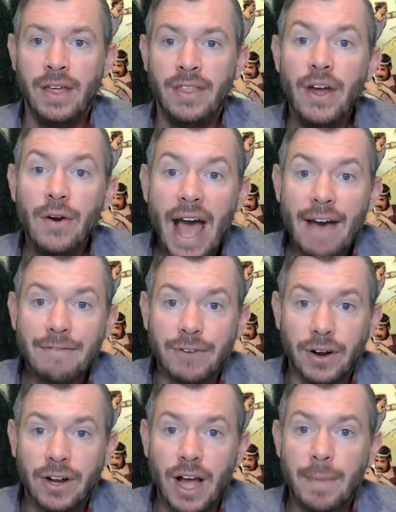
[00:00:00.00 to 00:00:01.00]

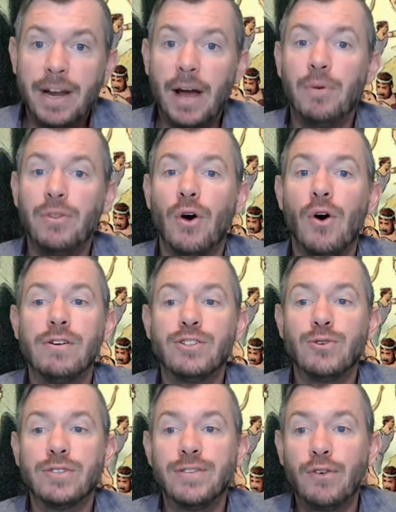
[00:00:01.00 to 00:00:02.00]
Thereafter, coming up with all
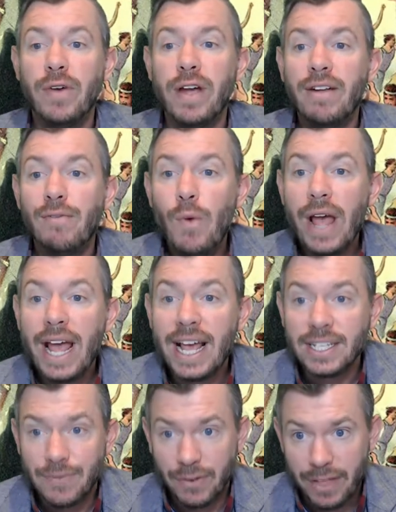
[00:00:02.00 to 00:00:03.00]
sorts of creative
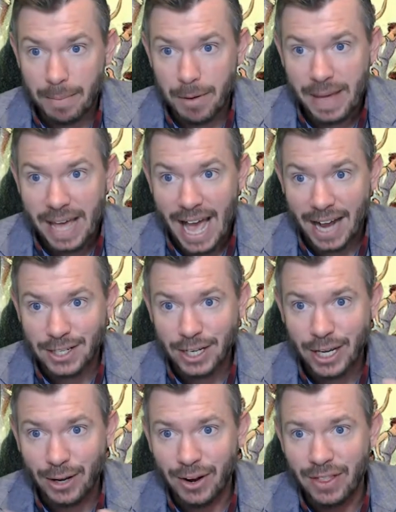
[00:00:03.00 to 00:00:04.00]
ways for them to be
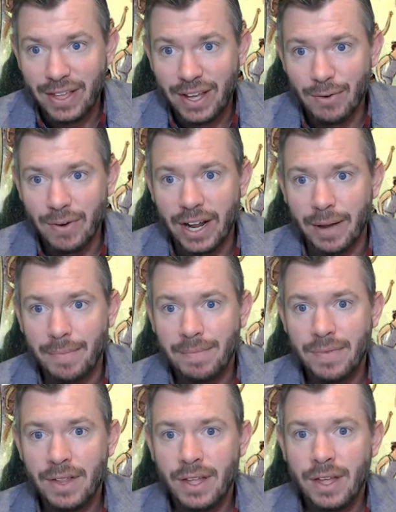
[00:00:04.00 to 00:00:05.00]
executed in the arena.
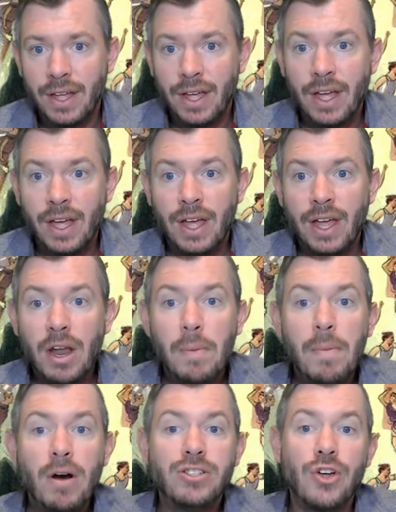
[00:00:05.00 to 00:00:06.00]
Now,
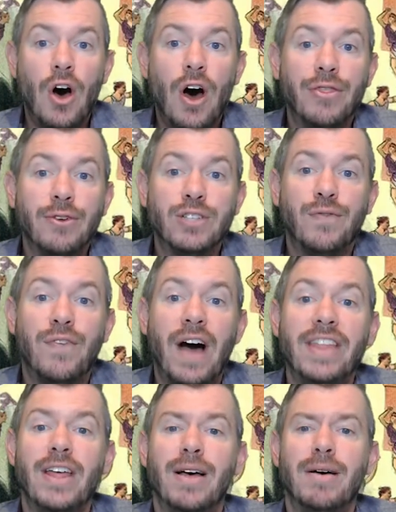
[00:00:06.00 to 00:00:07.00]
most authors
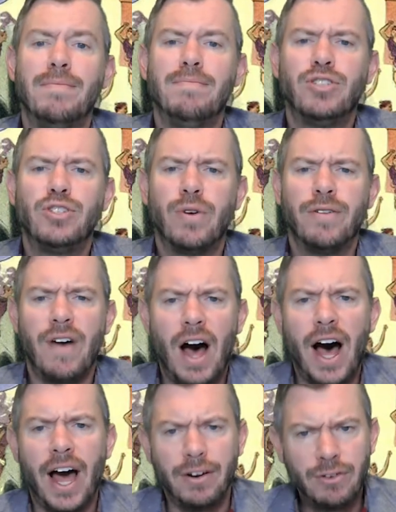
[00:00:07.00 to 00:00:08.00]
find them sort of
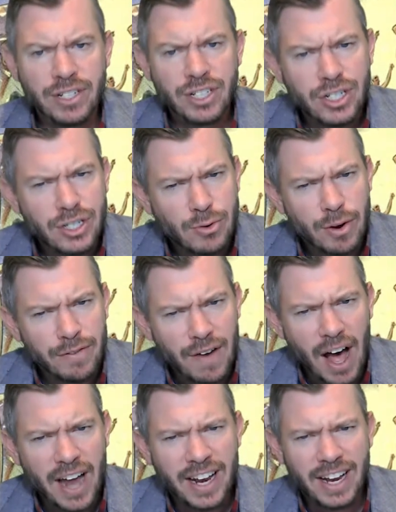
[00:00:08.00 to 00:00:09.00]
odd, Christians sort of
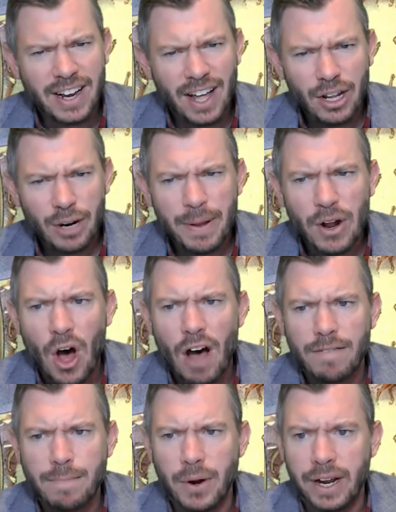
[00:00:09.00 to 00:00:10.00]
odd, and a little bit
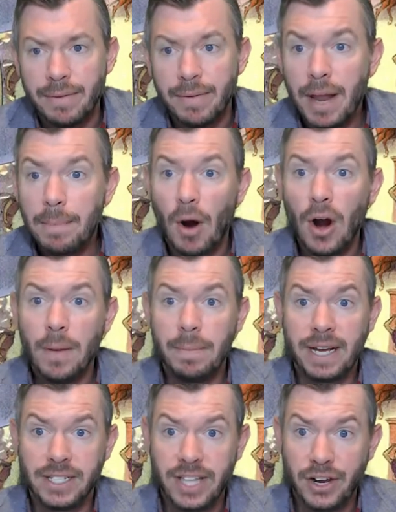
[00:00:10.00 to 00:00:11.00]
off putting, in part
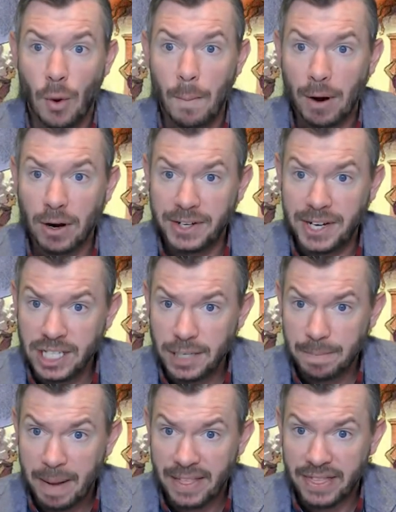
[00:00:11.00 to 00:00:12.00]
because they don't
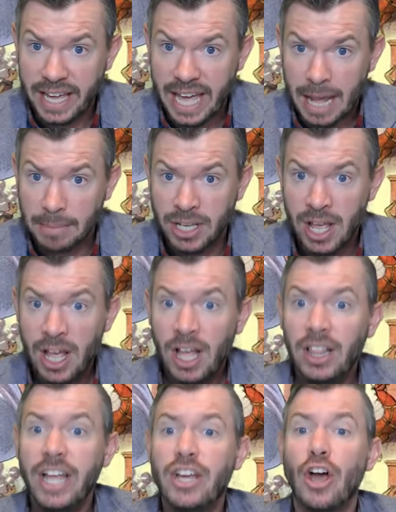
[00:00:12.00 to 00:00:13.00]
participate in the games
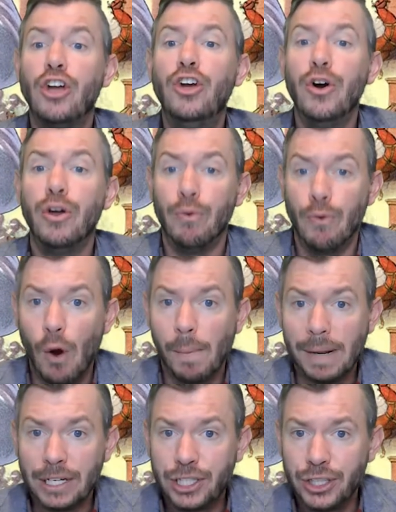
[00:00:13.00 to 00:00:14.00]
like a good
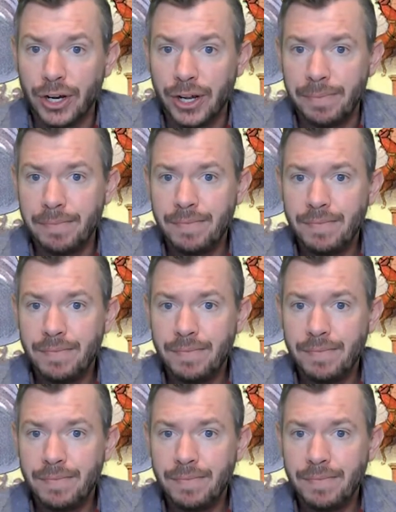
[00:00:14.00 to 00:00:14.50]
Roman should.